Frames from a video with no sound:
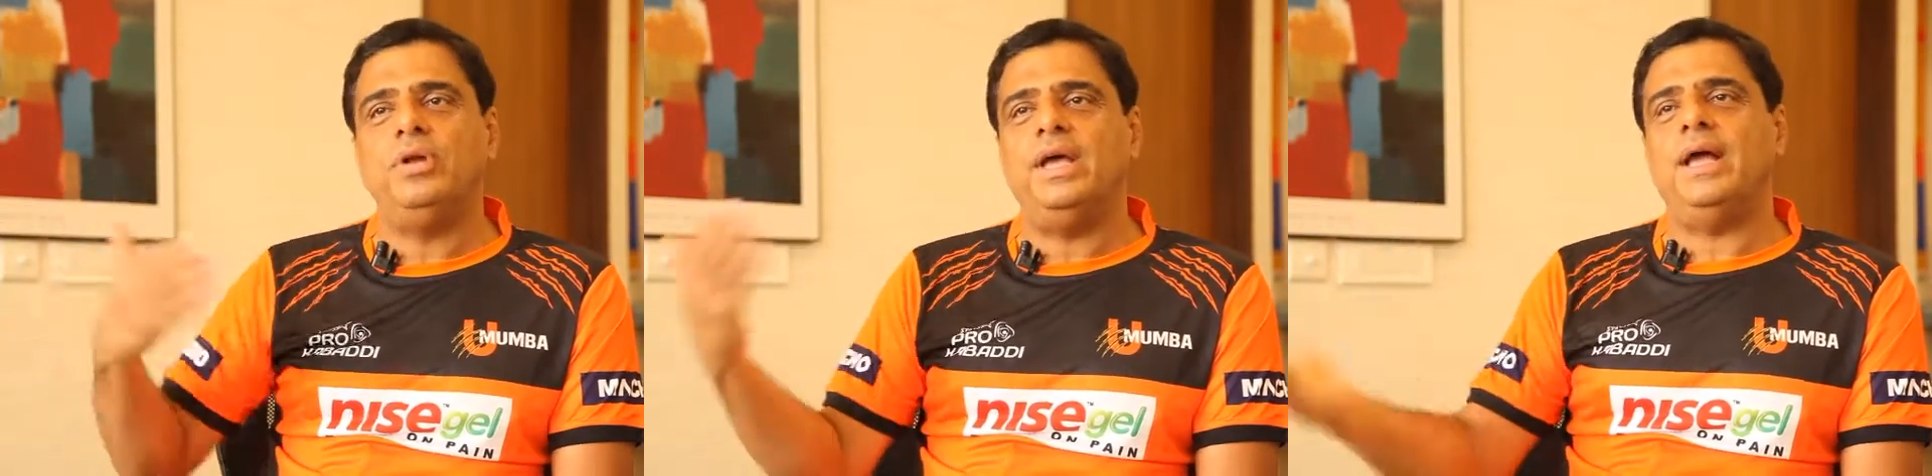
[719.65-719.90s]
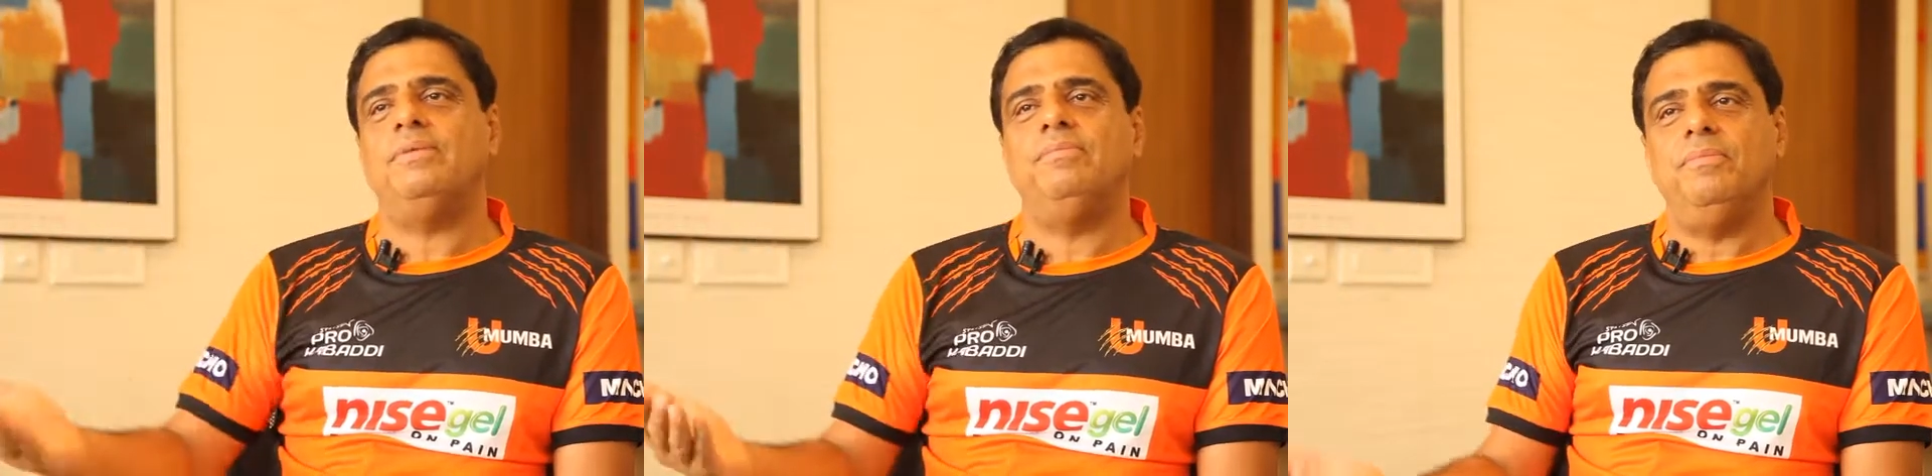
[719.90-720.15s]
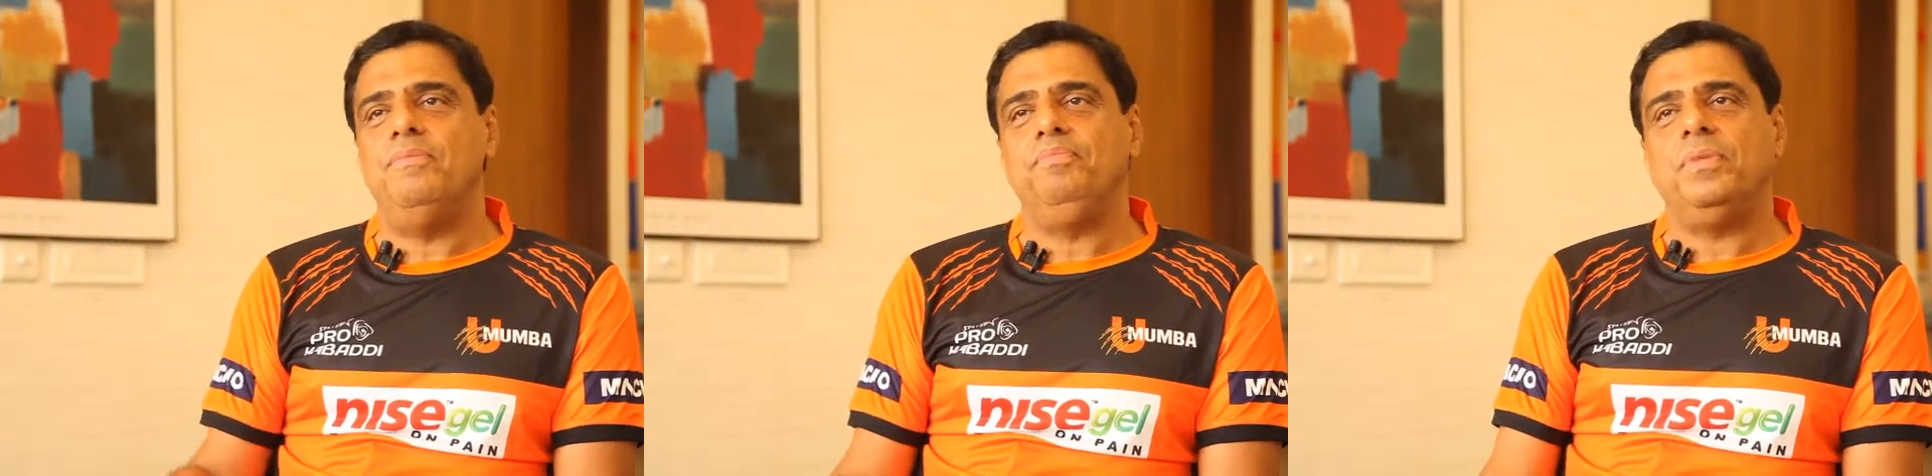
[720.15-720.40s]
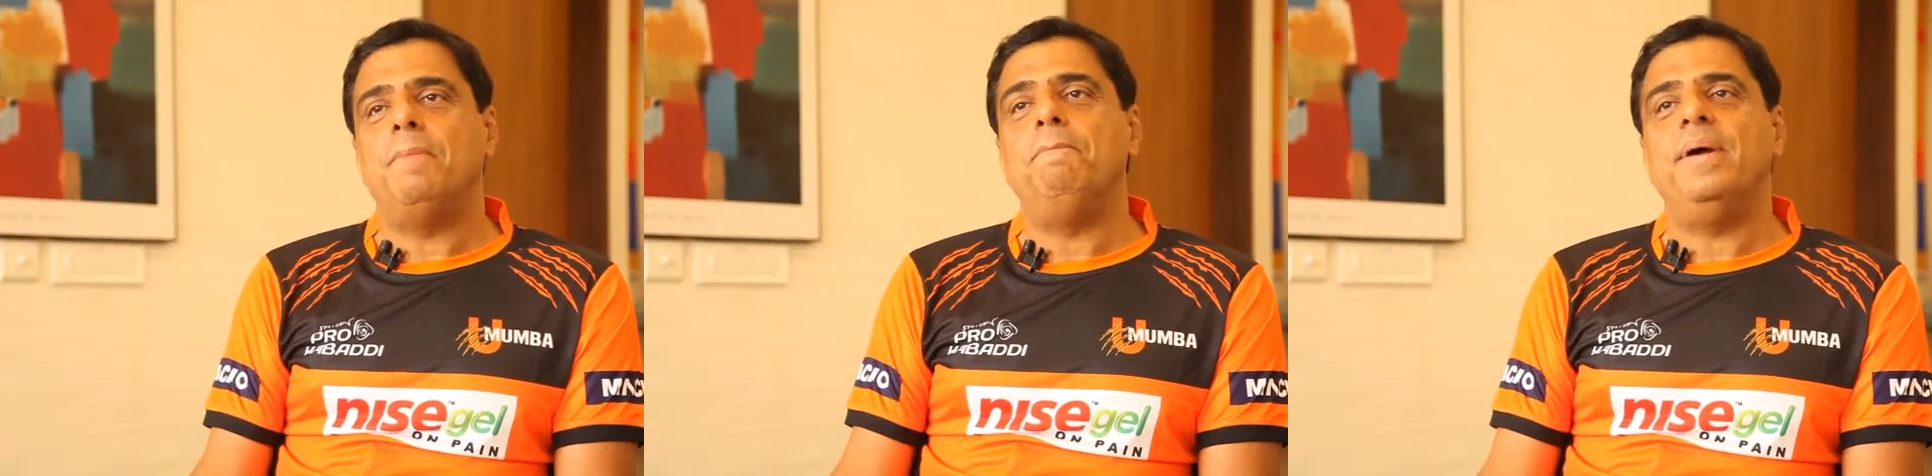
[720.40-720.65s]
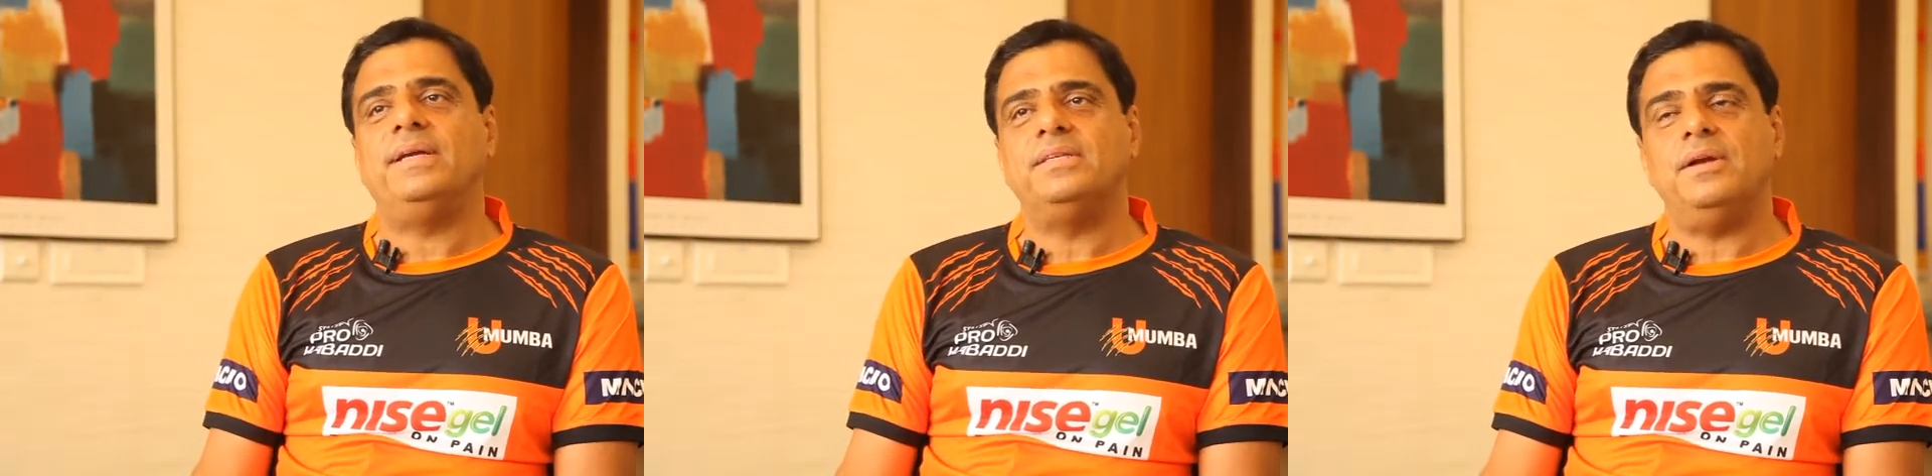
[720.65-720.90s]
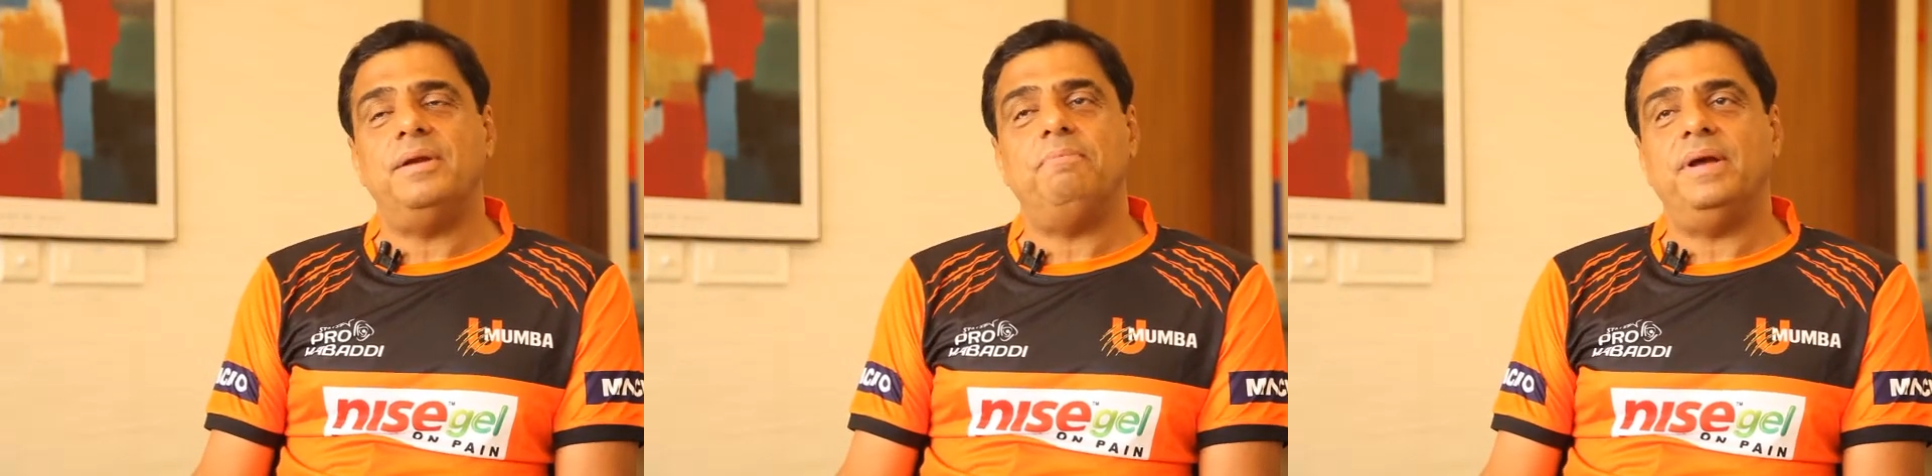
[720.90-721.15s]
get
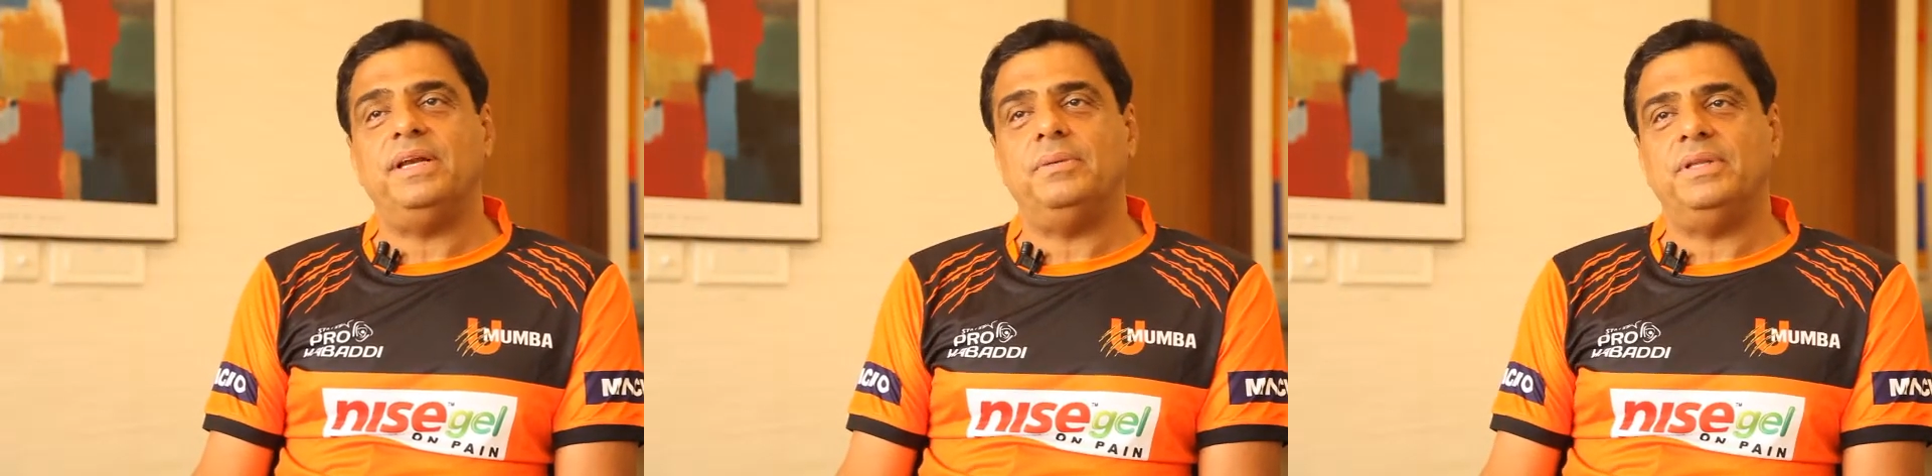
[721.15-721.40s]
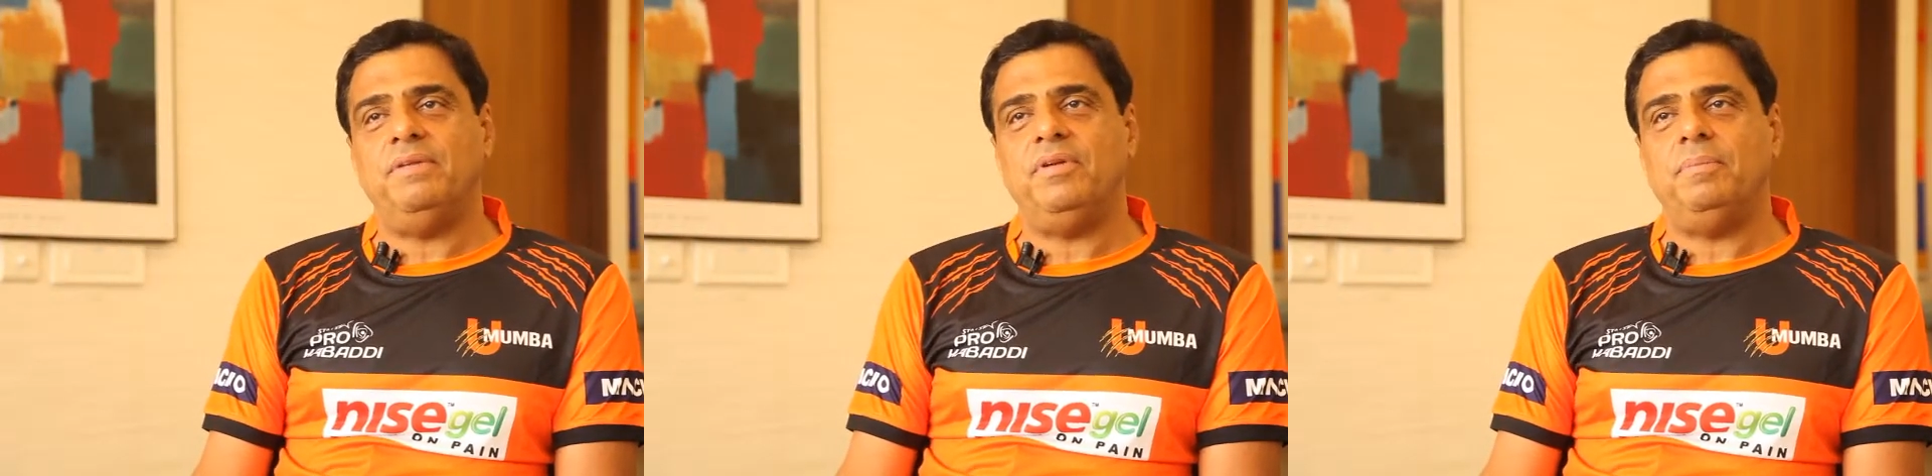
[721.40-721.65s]
better and better with every